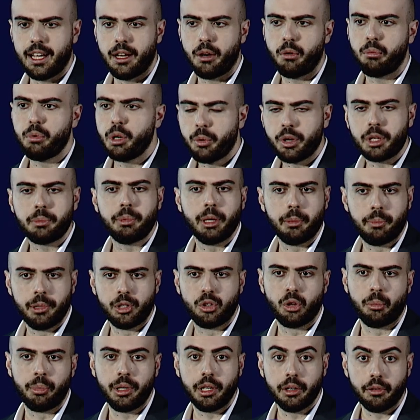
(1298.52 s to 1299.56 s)
We want people
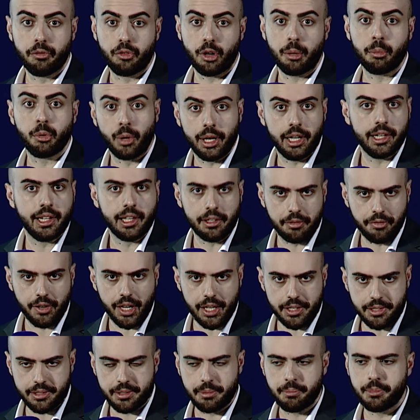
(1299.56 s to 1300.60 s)
to be informed well in advance.